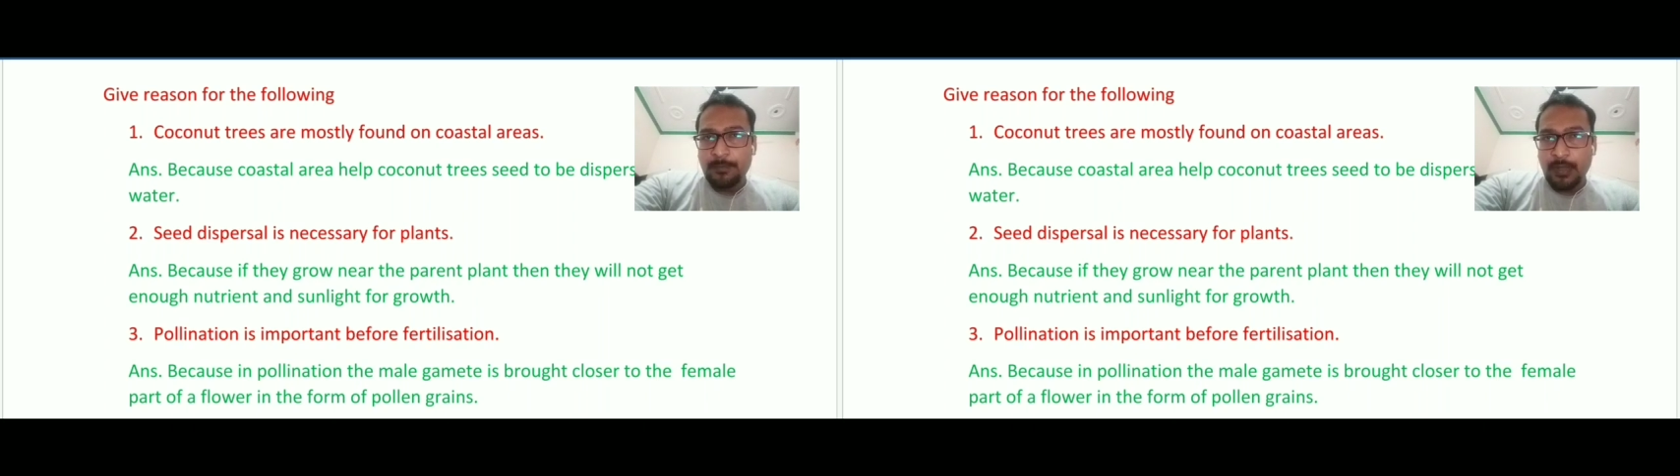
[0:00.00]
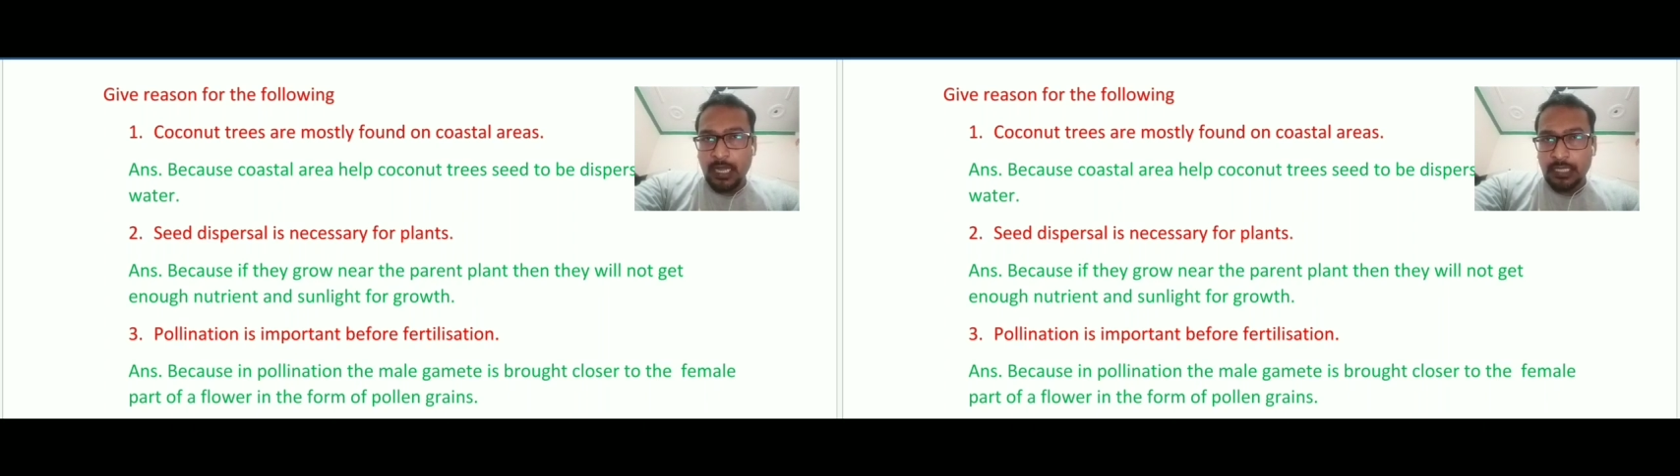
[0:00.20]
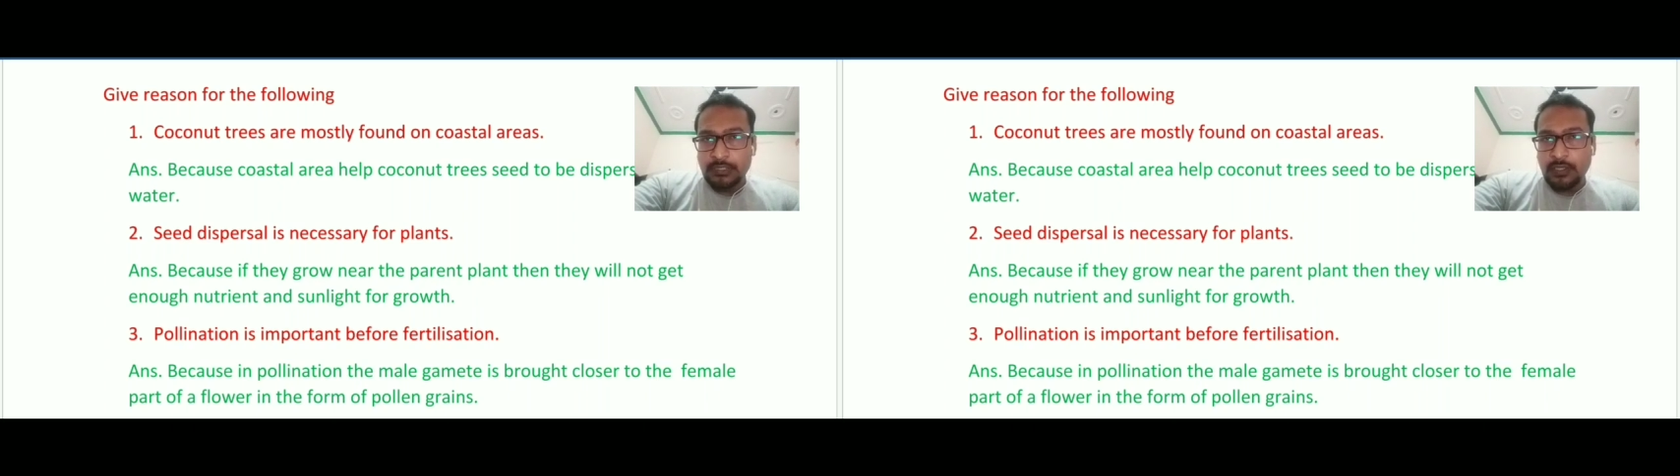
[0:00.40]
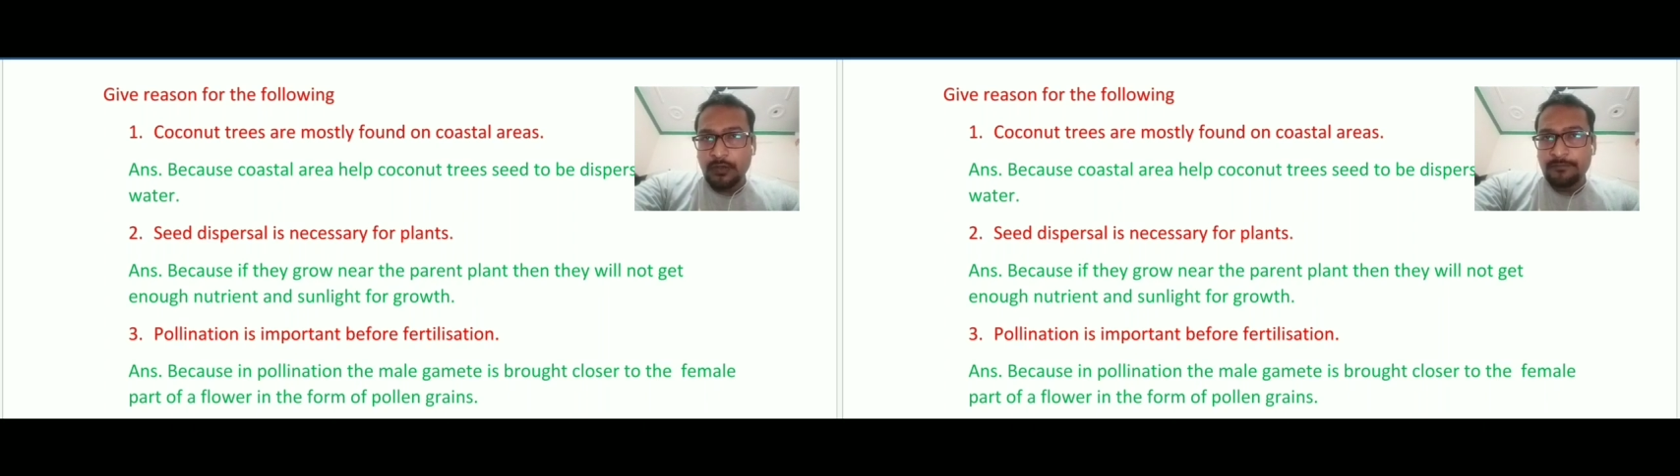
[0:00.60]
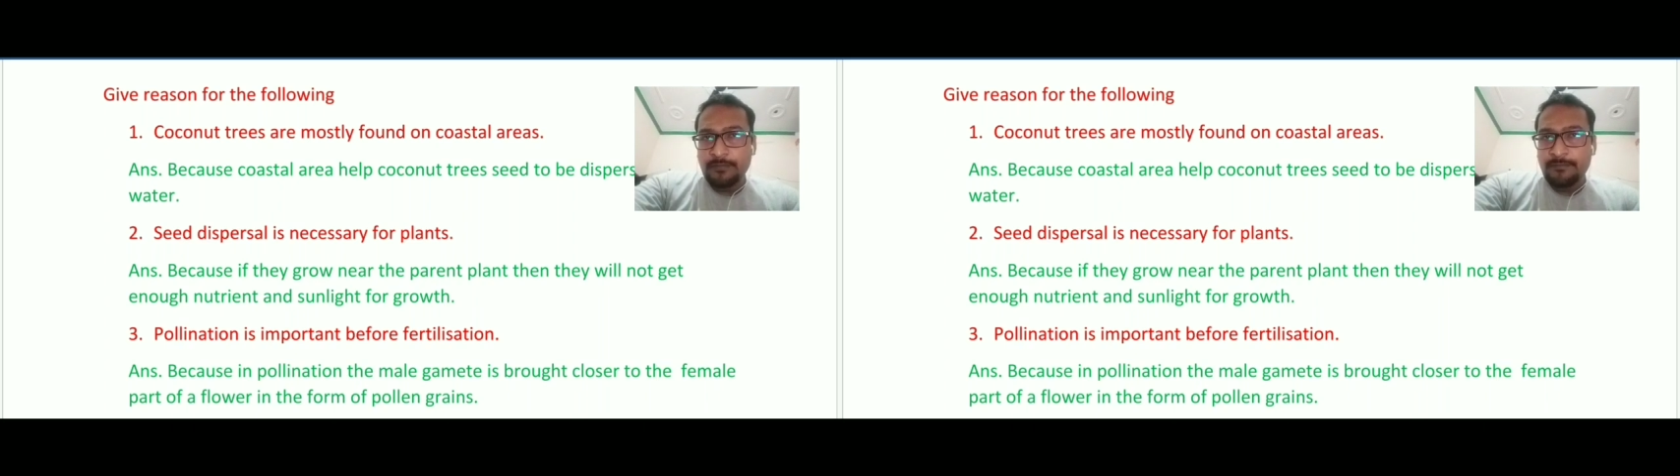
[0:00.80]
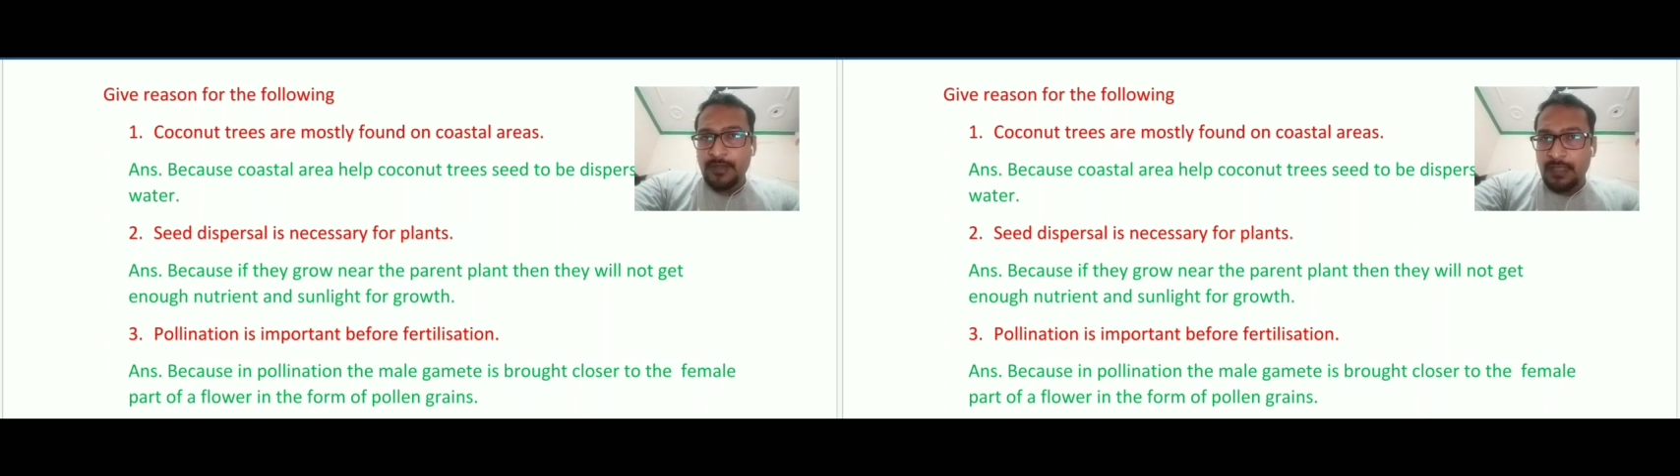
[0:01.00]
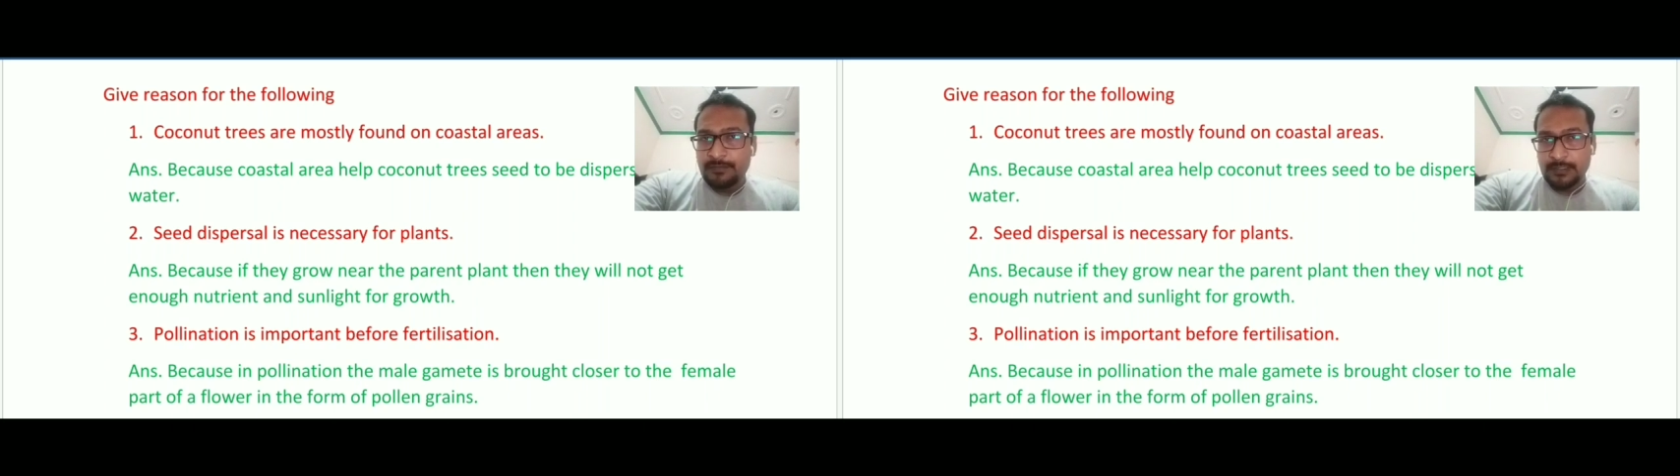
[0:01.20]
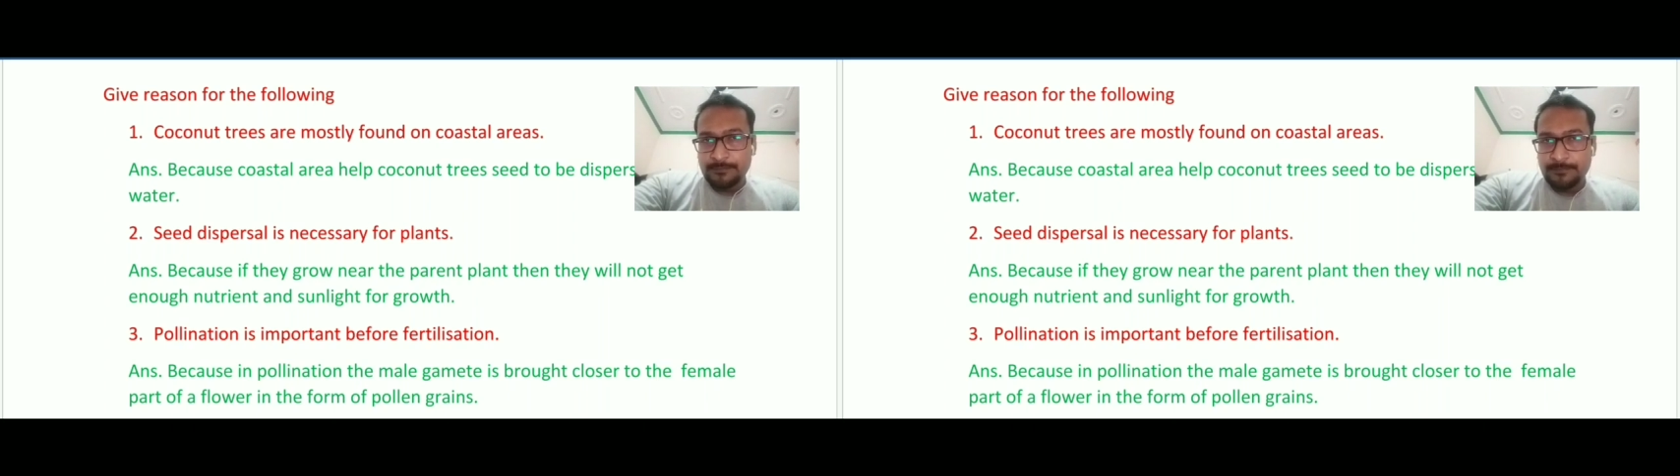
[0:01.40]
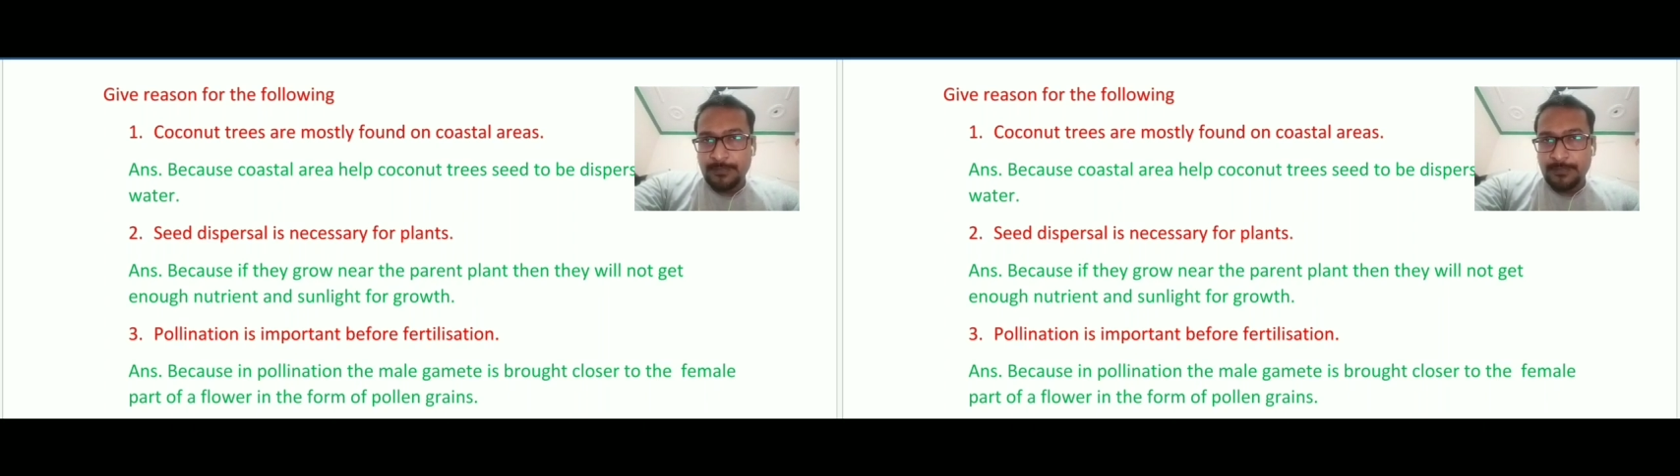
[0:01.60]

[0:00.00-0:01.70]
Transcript: part of a flower